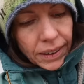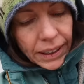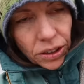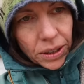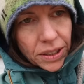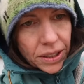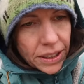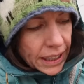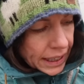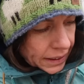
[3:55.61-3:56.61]
All right, chores are
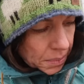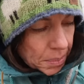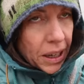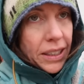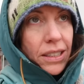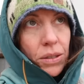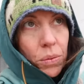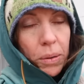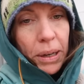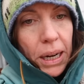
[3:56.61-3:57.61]
done. The barn is
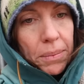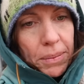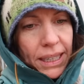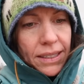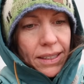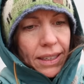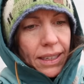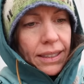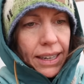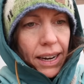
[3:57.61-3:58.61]
warming up
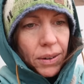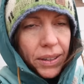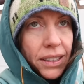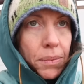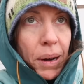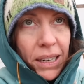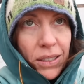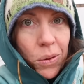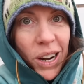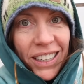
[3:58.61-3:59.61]
nicely now. I think it's
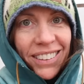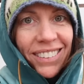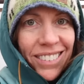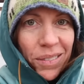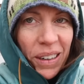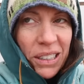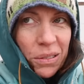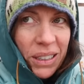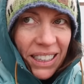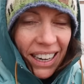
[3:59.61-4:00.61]
minus one,
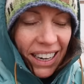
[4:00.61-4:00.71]
minus one and a